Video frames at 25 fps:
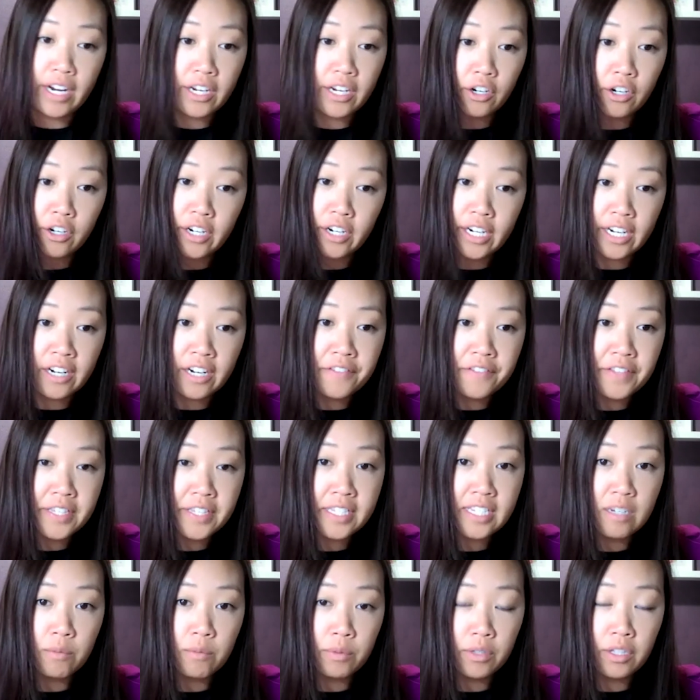And you're here in the
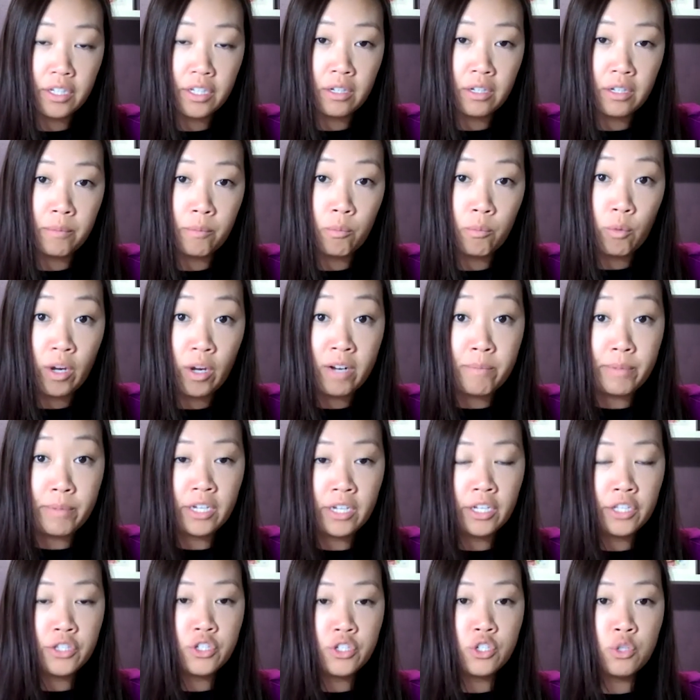seat really to one, be a
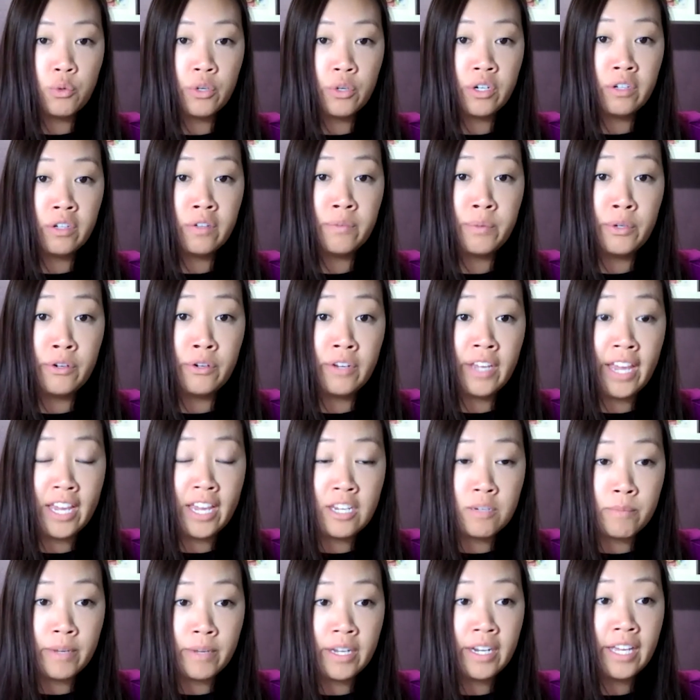good steward of community
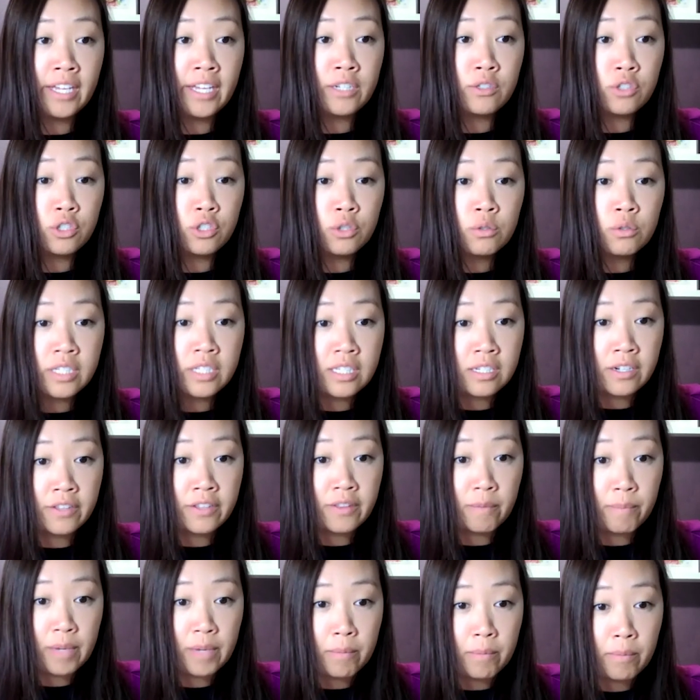engagement, and two, listen to
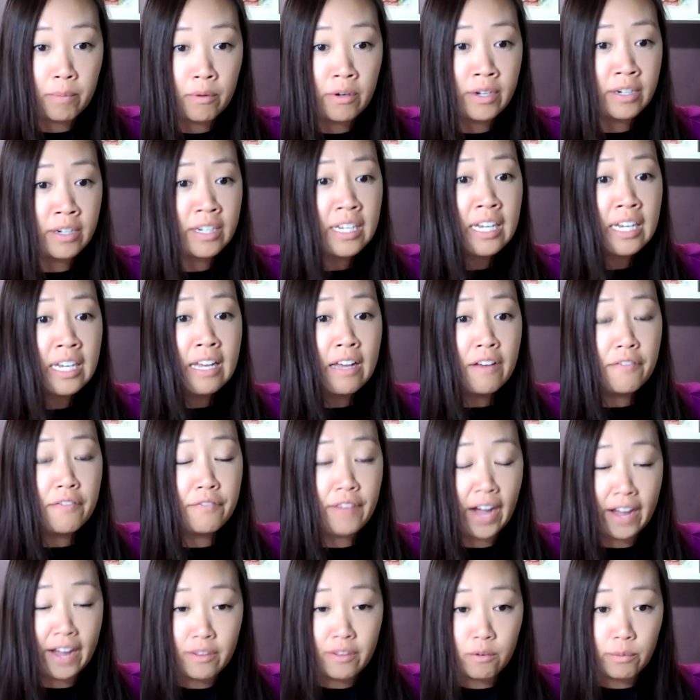the people and
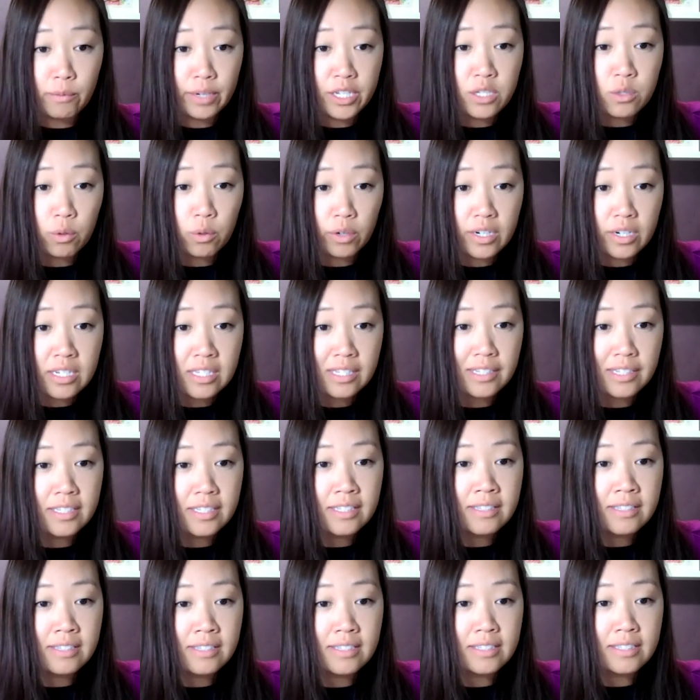find the
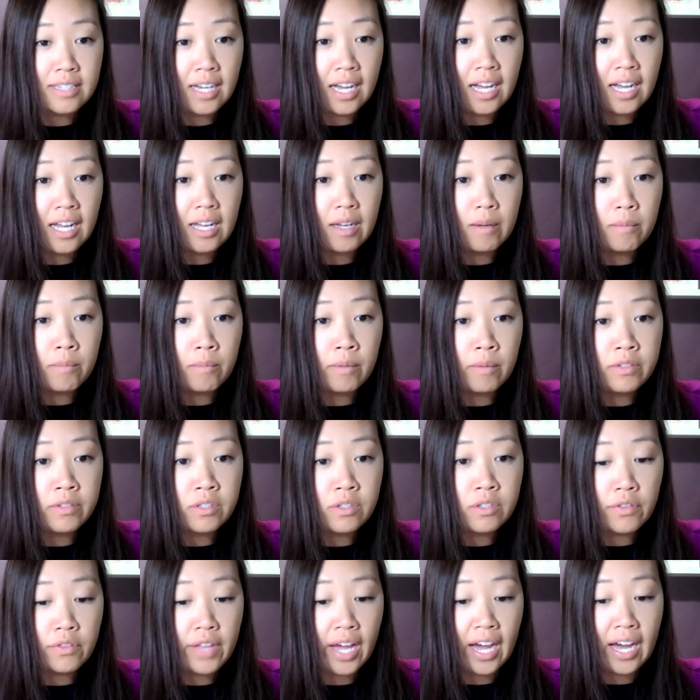resources um,
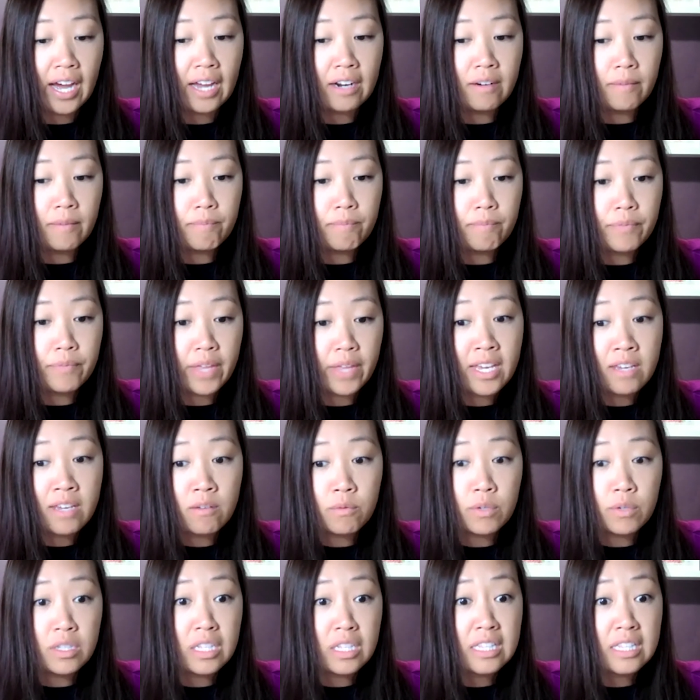so that they can
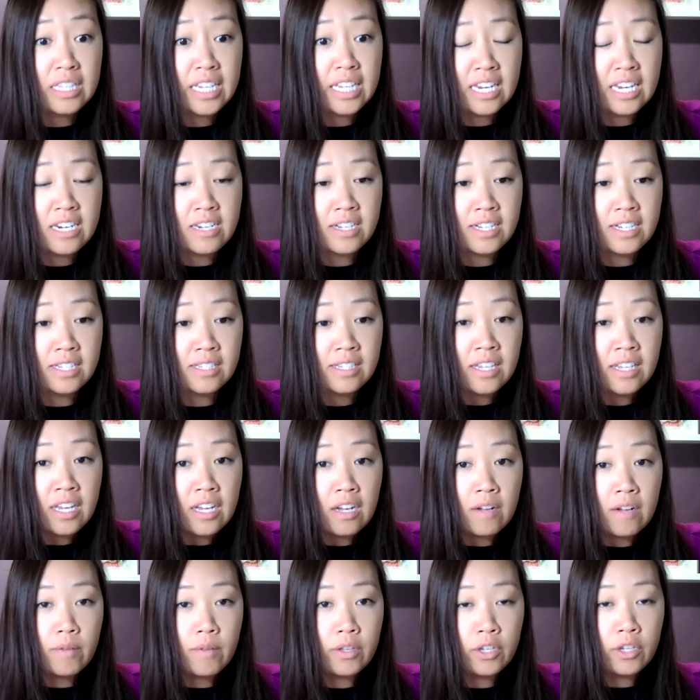really lead because
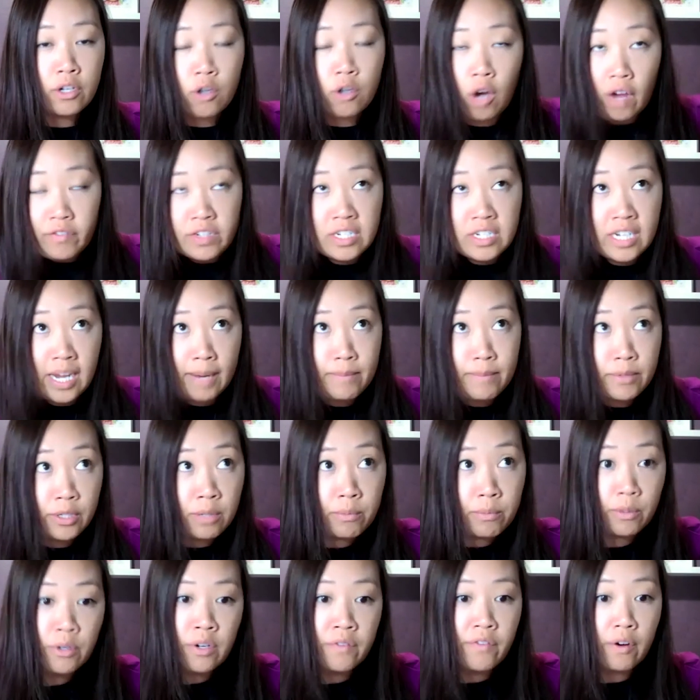you know, oftentimes
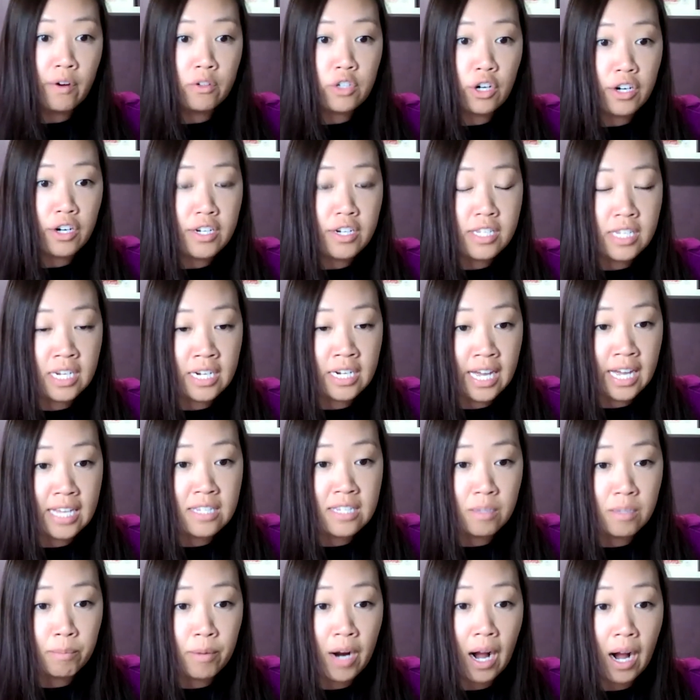community folks are seen as
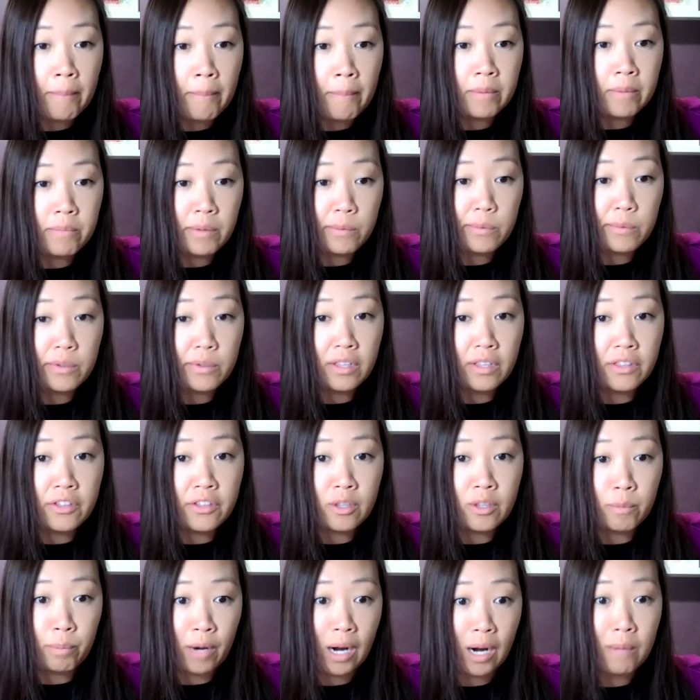the problem, but really they're
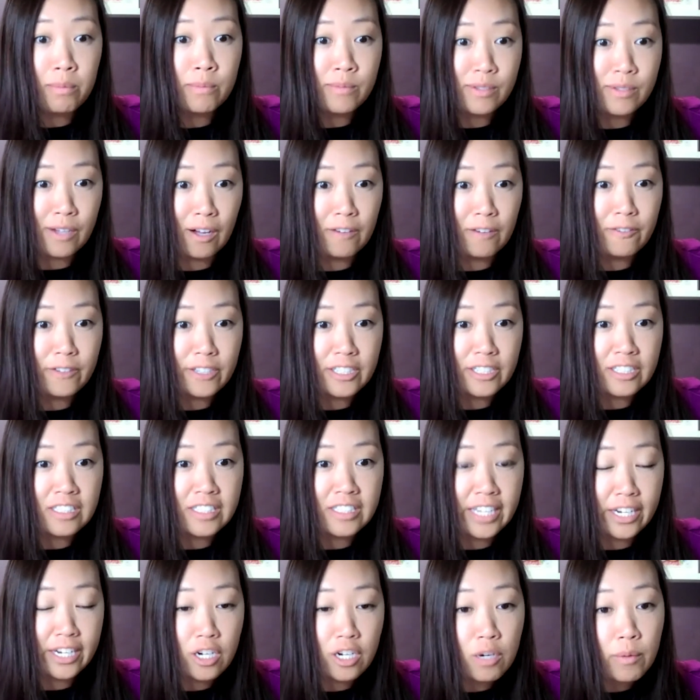the problem solvers.
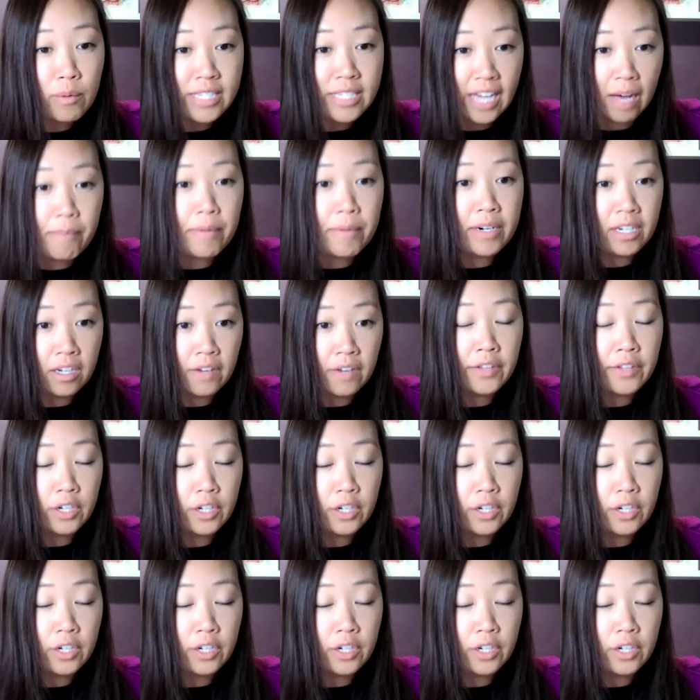They know what's happening right.